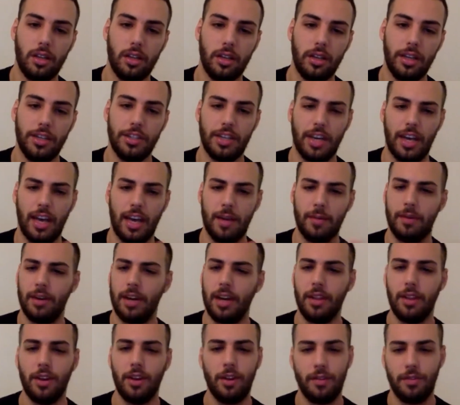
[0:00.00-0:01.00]
it's to have her.
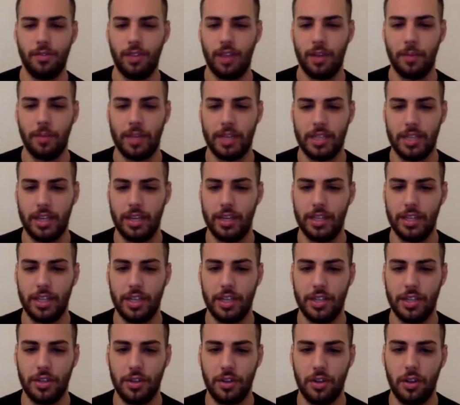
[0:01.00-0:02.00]
I don't know if that makes any
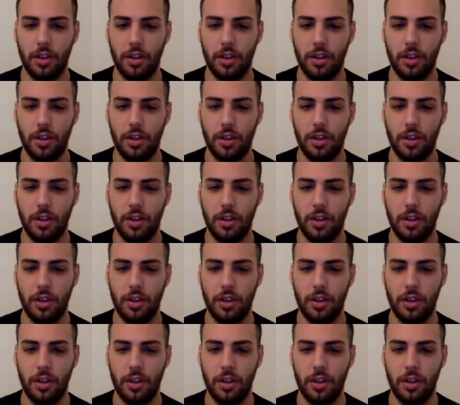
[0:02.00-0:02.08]
sense at all.